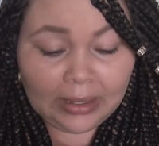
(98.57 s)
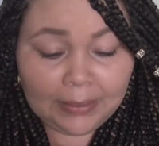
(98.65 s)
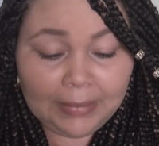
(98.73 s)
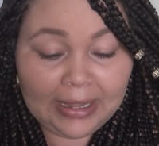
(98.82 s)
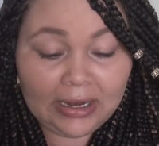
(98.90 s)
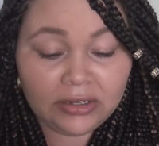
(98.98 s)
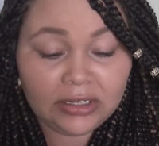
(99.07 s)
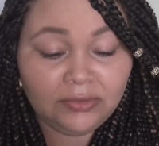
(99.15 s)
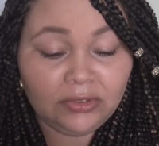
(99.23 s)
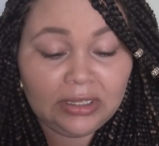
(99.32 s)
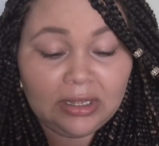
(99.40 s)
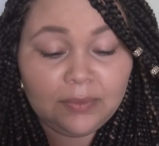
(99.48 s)
my hair didn't
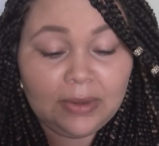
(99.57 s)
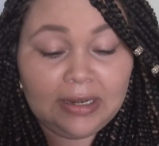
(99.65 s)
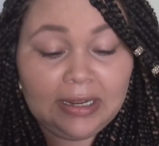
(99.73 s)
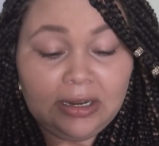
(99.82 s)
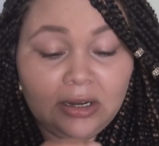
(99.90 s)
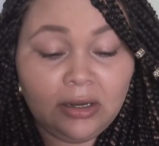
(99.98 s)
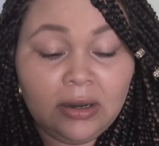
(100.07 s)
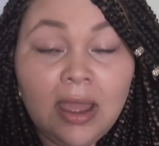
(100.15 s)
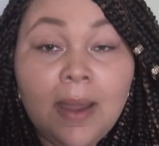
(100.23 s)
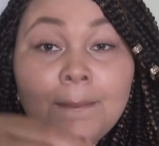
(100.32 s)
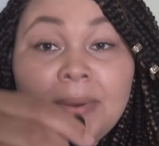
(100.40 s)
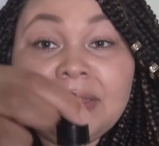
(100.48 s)
really get wet here,
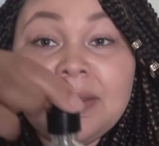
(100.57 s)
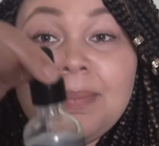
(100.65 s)
but the